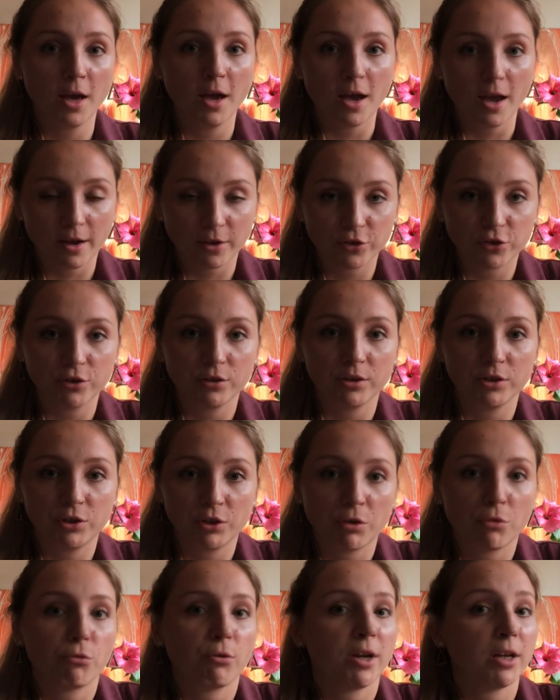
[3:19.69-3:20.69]
actually
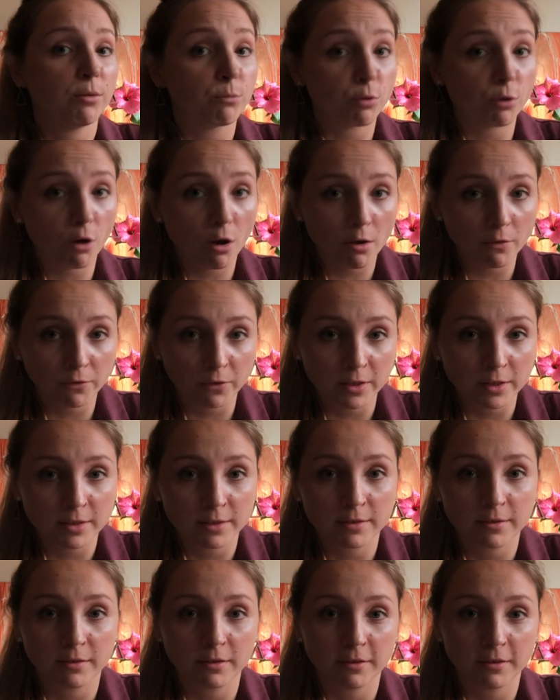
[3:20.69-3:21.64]
generate profits